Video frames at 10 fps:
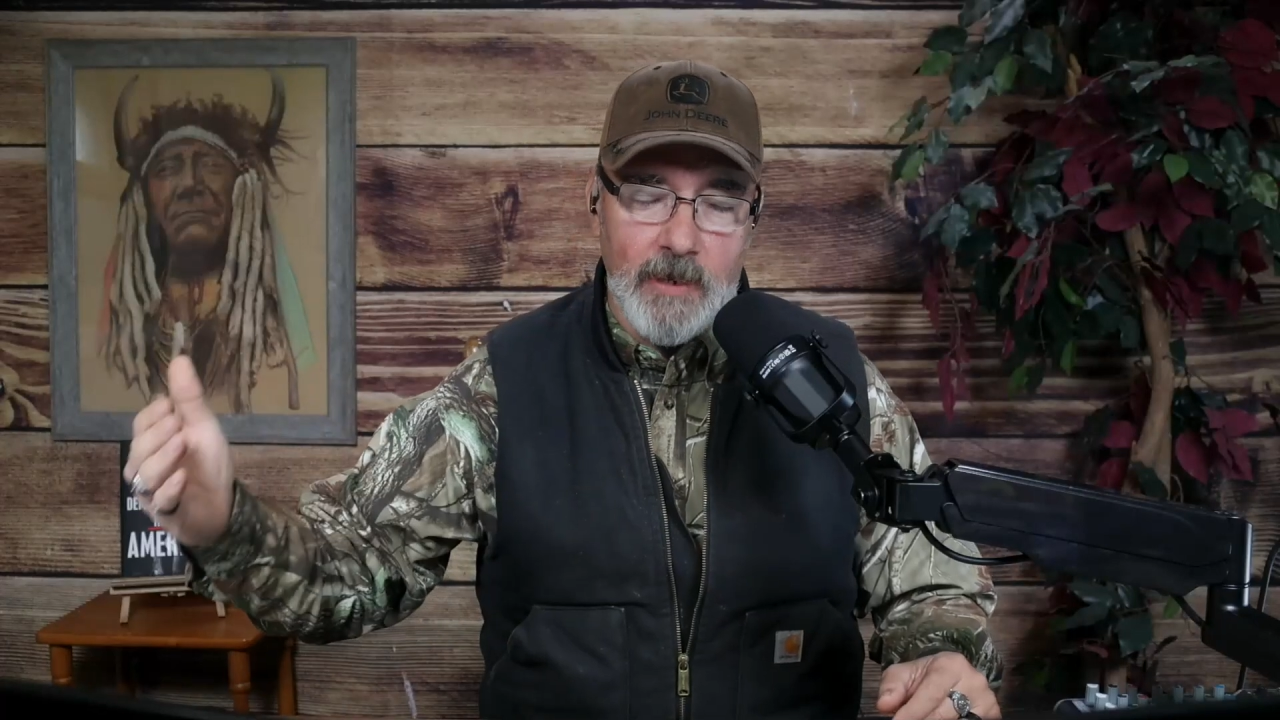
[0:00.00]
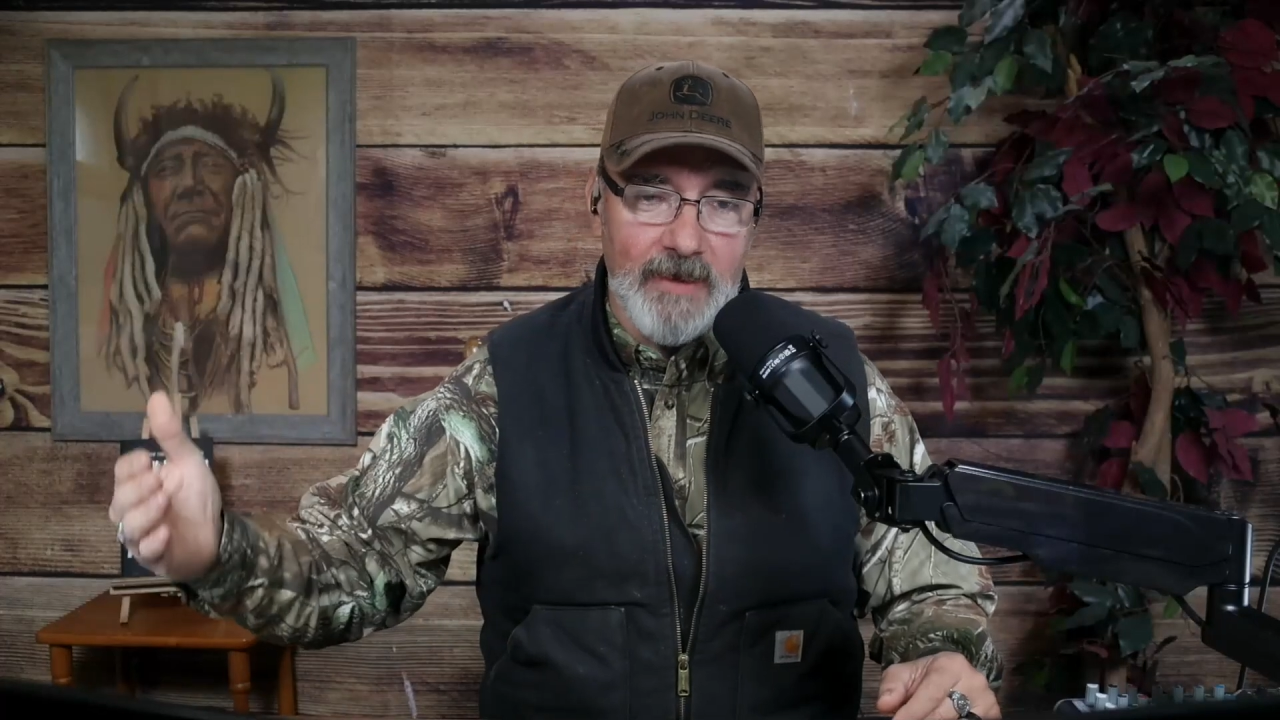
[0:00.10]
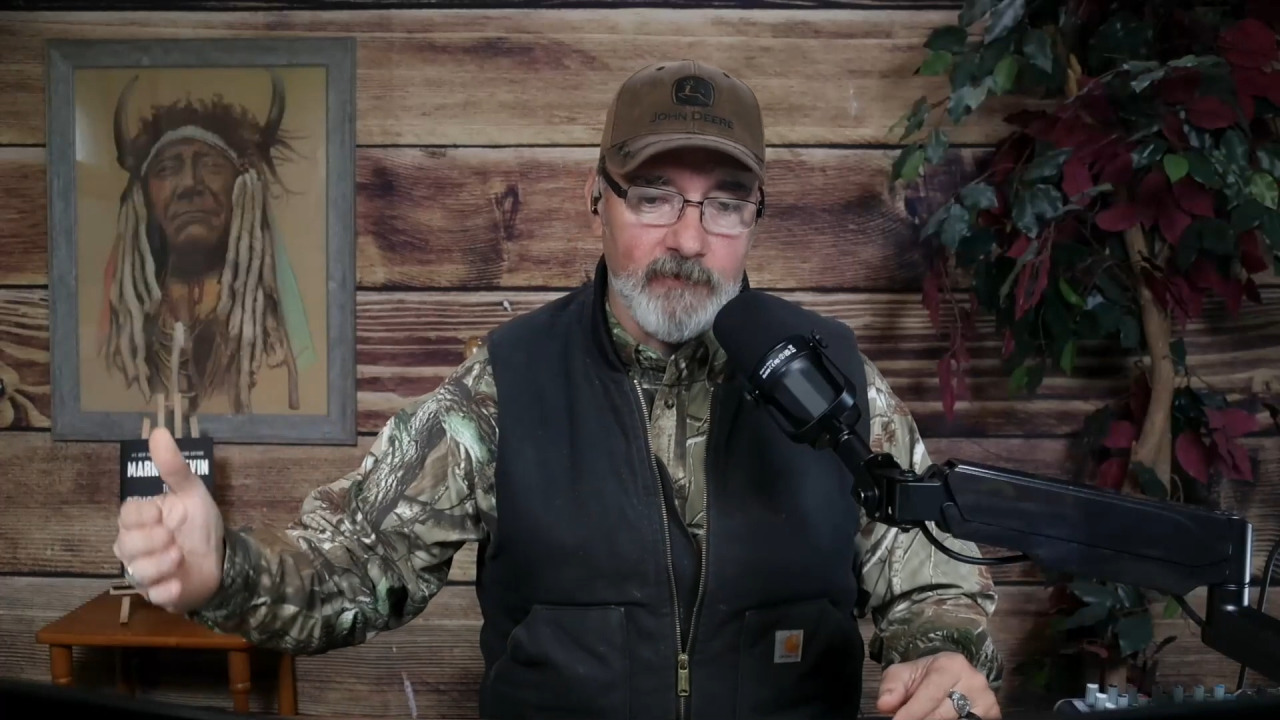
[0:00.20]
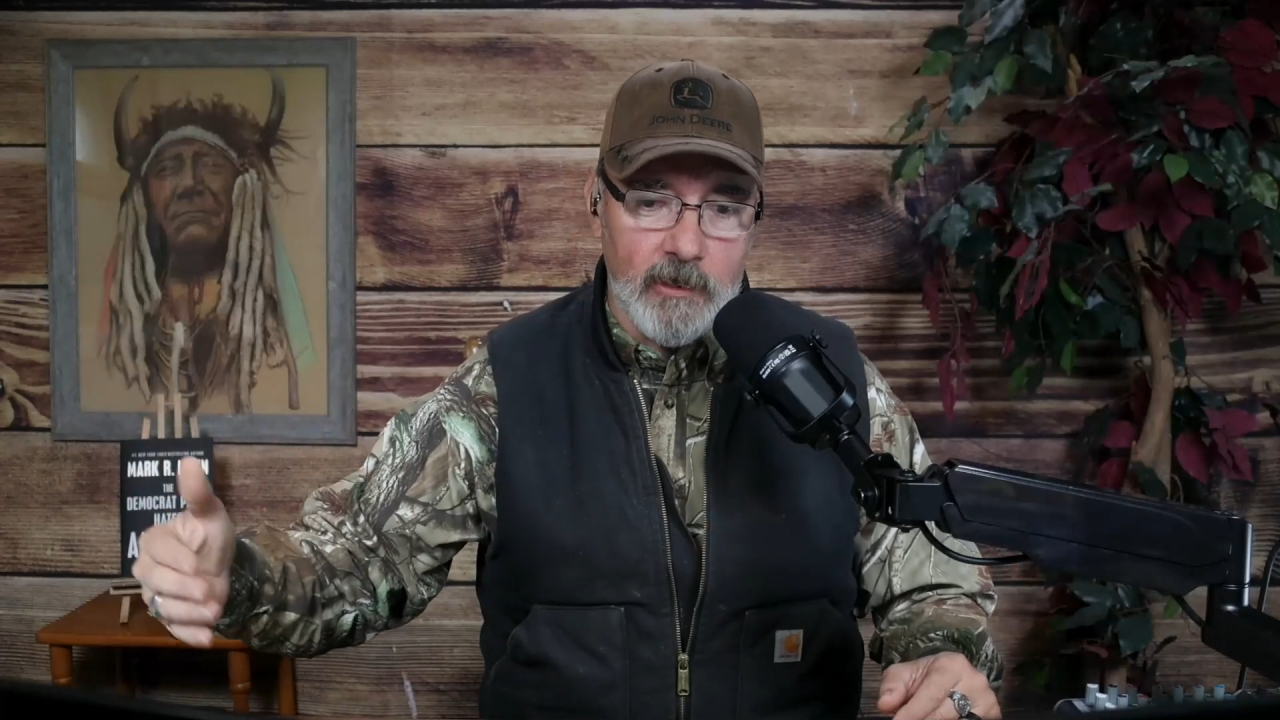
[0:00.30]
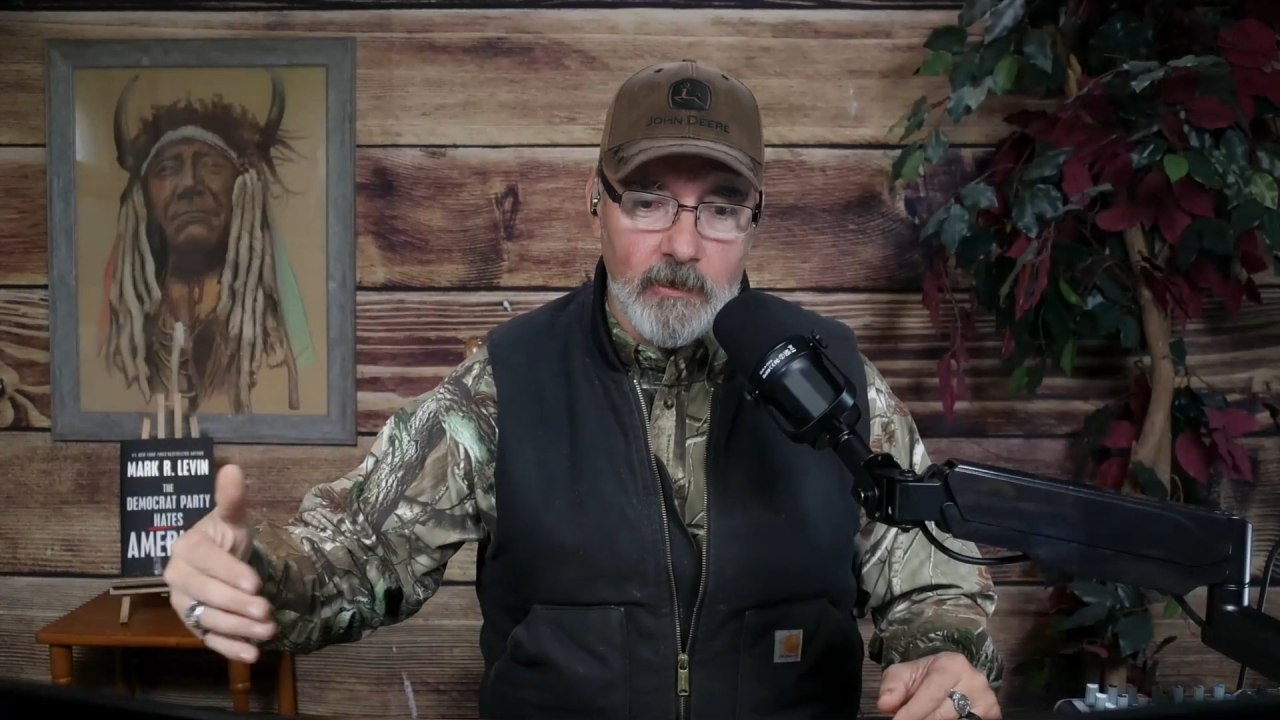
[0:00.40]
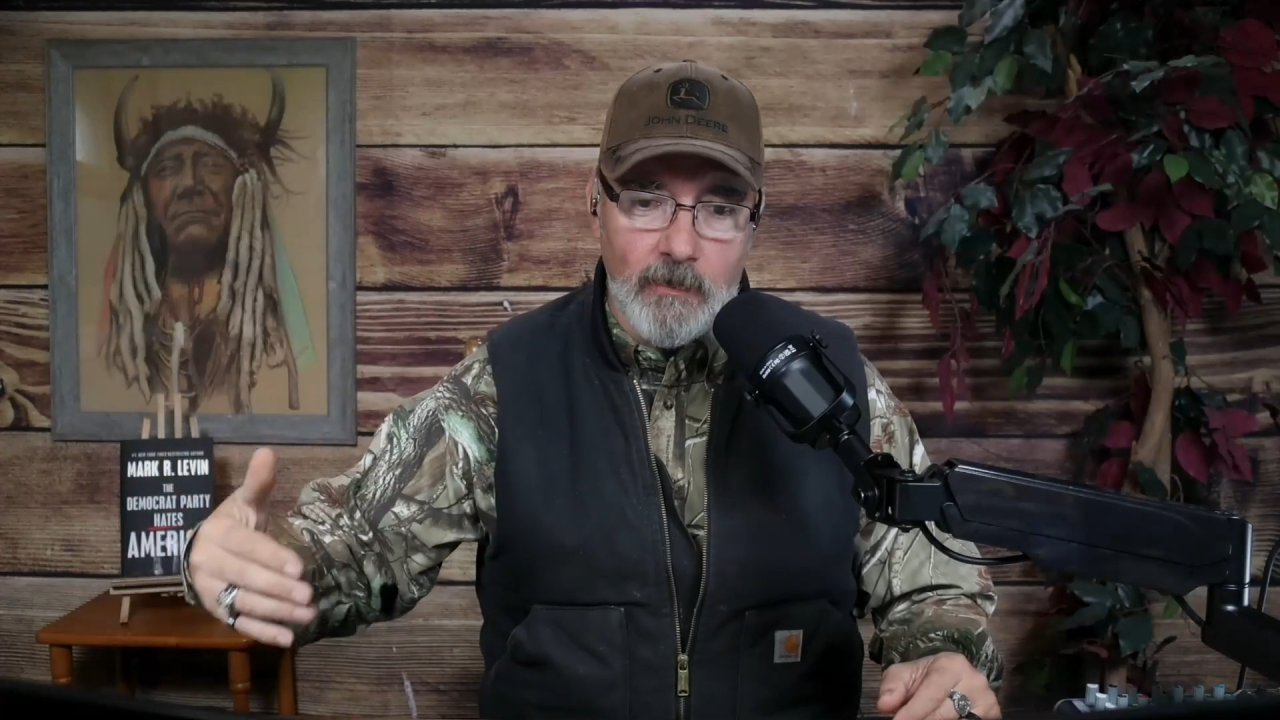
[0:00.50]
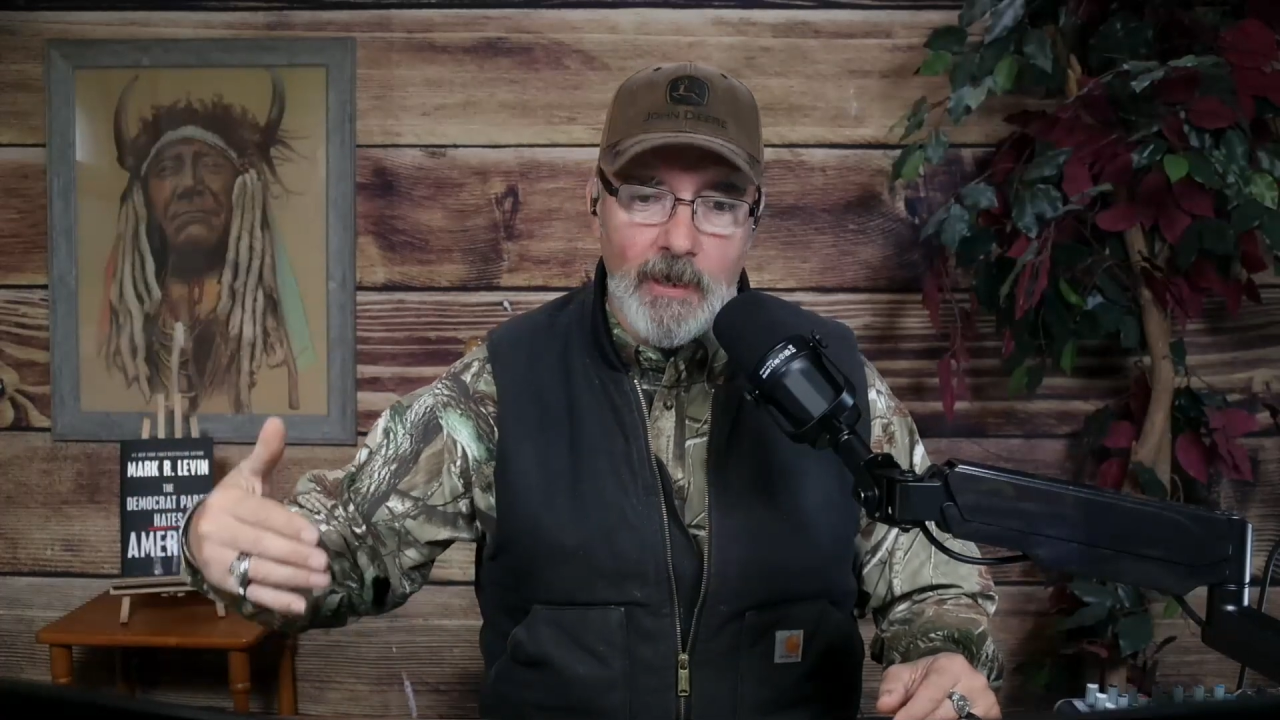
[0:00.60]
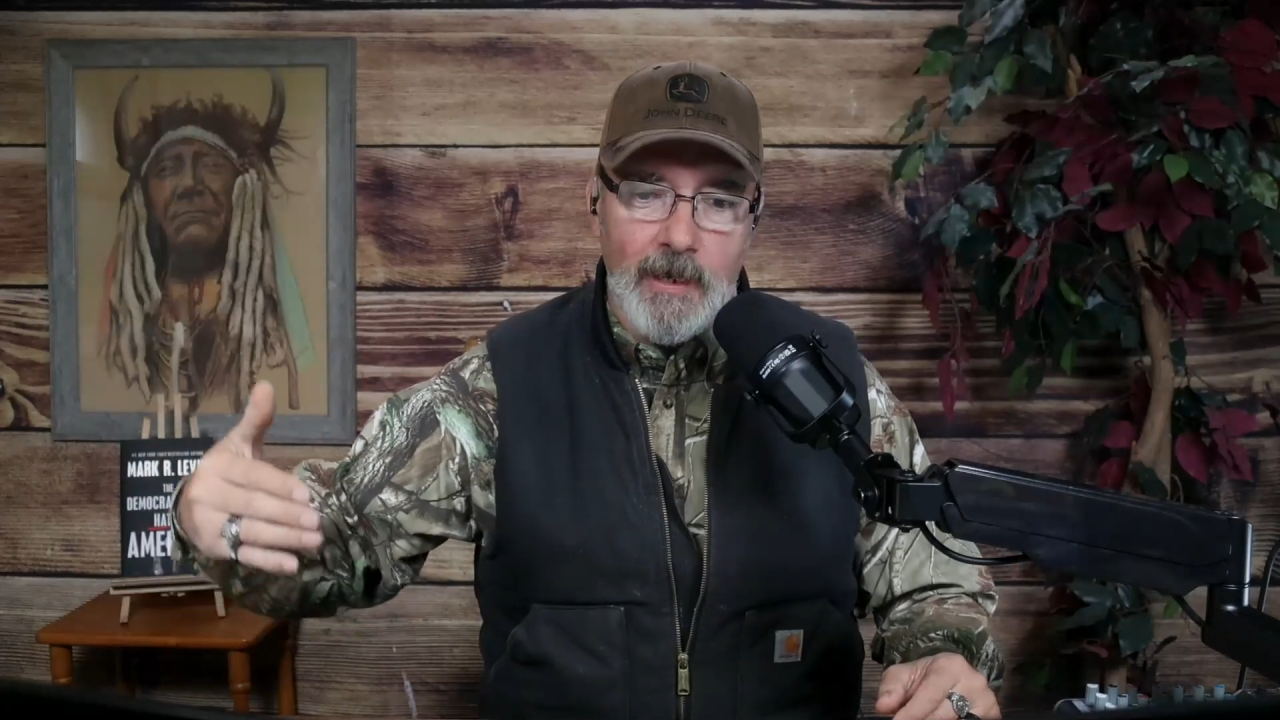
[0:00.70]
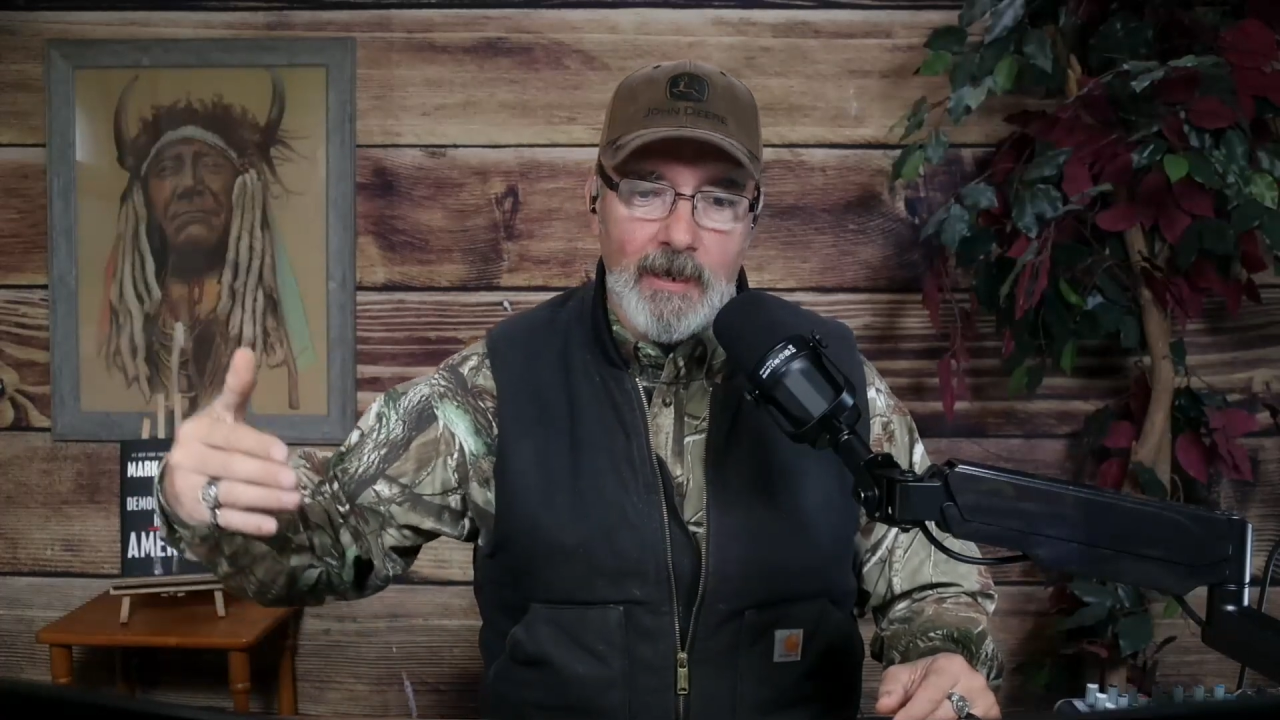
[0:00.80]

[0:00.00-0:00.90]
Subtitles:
we have to go